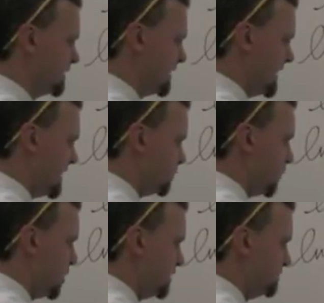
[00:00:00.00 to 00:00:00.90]

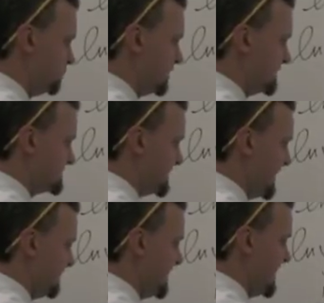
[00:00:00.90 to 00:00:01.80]
1 plus
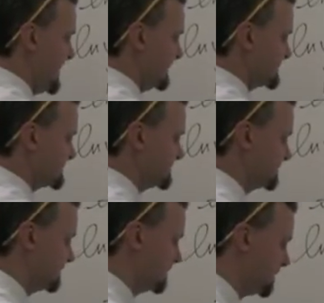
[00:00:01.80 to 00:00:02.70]
ln
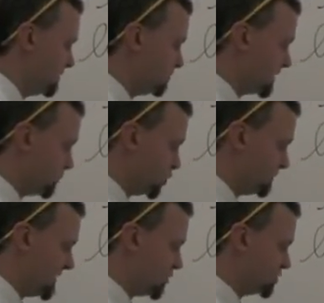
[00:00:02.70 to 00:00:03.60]
x. We can
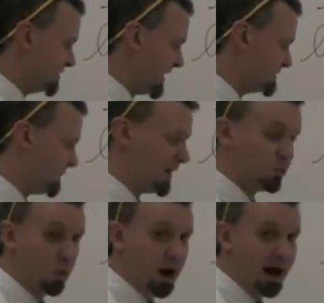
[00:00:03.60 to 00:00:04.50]
multiply both sides by
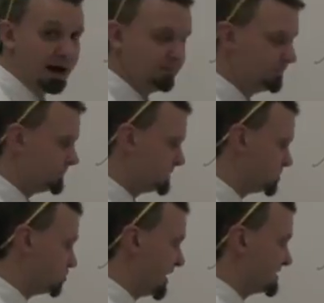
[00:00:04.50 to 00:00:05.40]
y
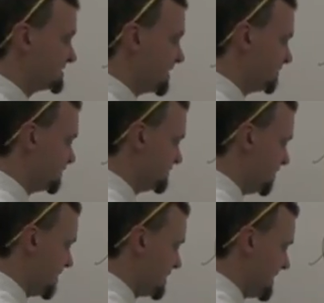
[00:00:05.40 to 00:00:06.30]
to try to solve for dy
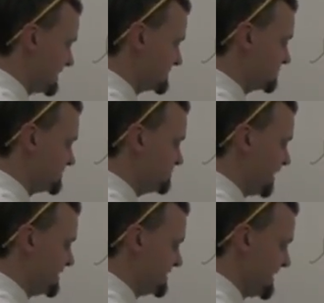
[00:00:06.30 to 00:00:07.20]
dx. So dy
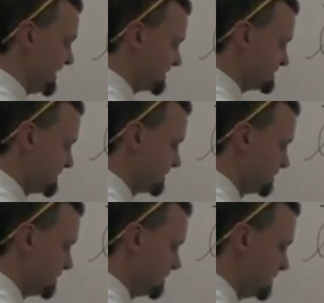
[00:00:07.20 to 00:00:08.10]
dx
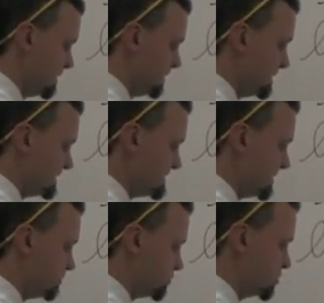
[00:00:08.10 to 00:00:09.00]
is
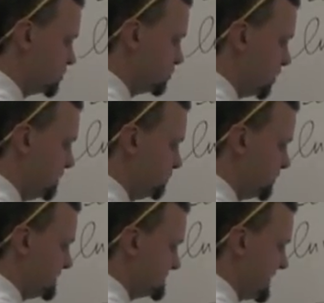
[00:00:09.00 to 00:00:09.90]
equal to 1
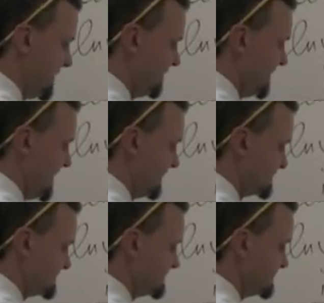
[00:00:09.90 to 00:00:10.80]
plus ln
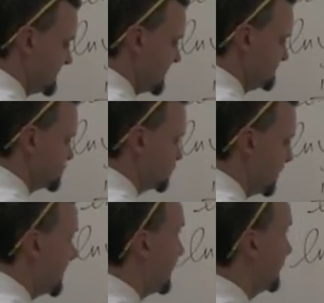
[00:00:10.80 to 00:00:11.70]
x times
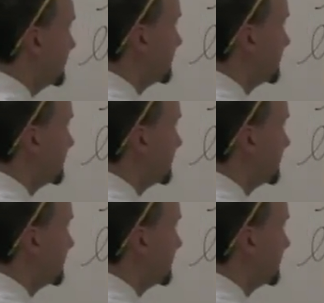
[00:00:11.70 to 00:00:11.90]
y,